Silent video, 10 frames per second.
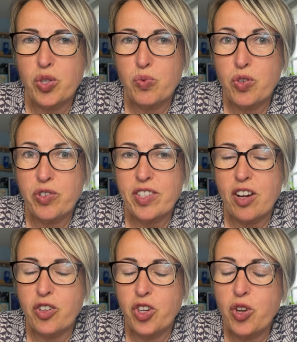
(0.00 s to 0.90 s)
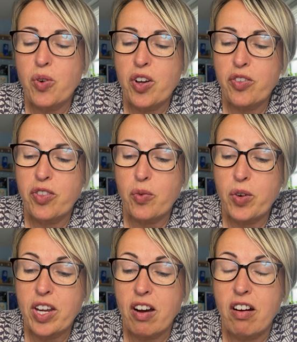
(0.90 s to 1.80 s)
towards our new earth that
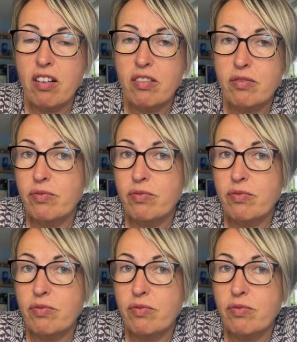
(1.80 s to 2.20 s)
we are